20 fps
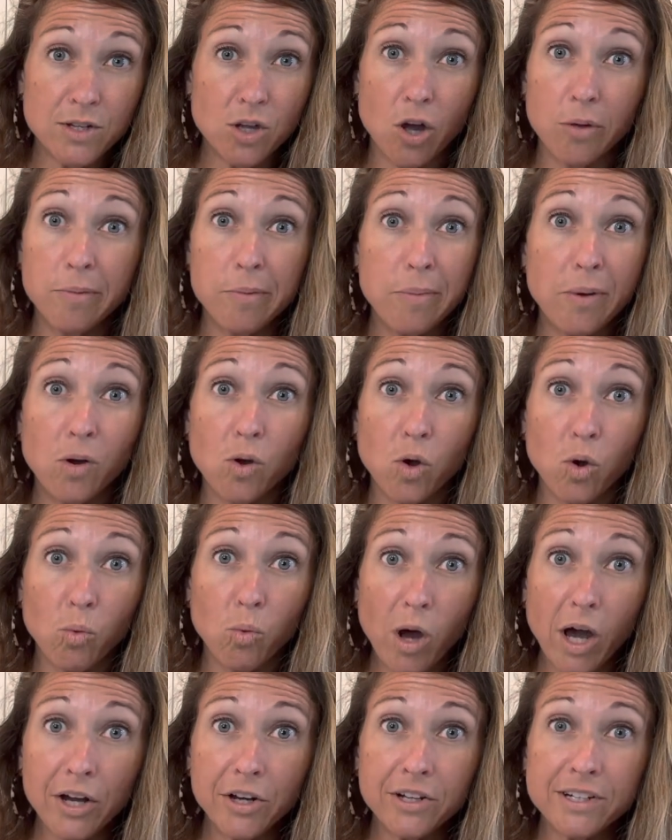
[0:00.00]
almond milk or
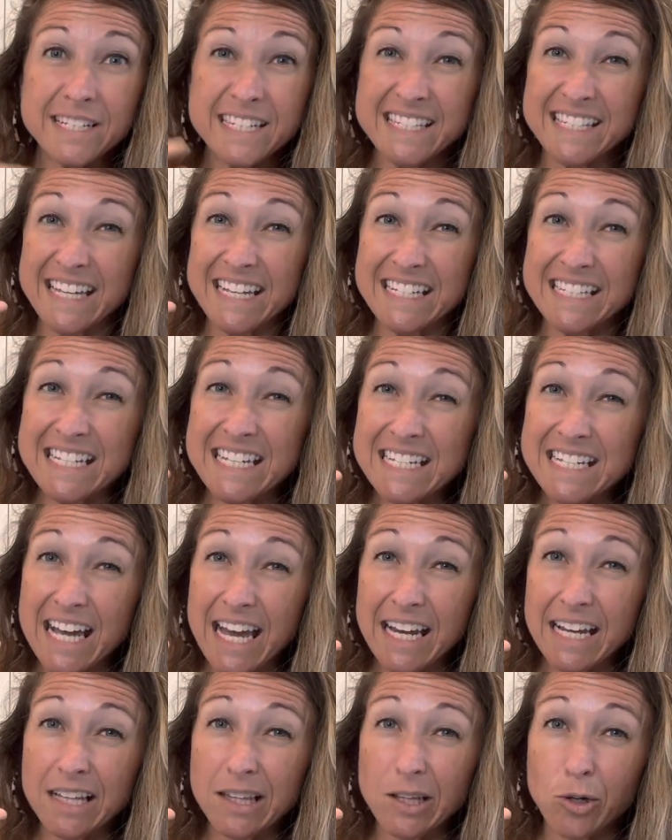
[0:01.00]
water, just like teeny
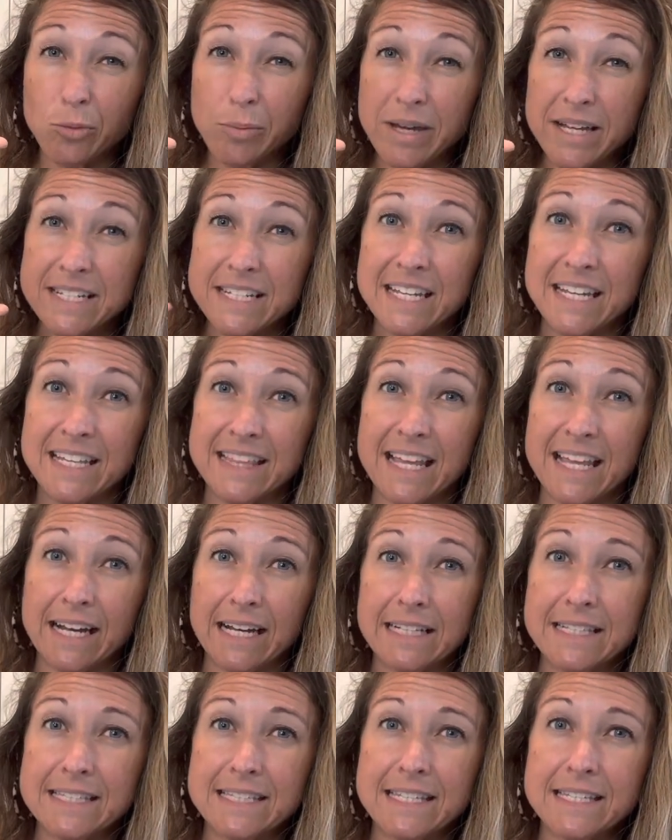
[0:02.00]
tiny little bit to get that
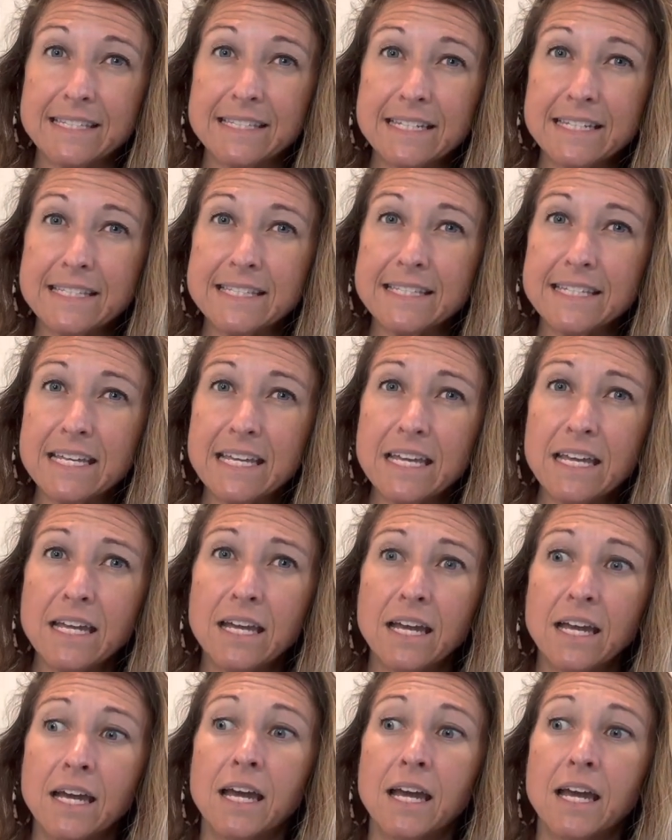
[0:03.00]
consistency,